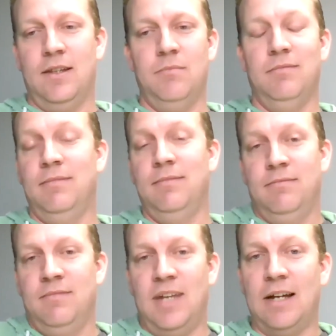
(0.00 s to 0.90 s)
them,
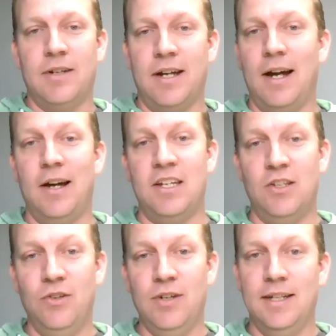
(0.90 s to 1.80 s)
I don't care how you
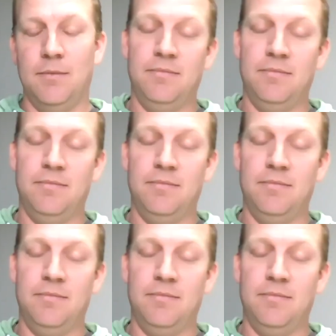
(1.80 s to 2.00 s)
do it,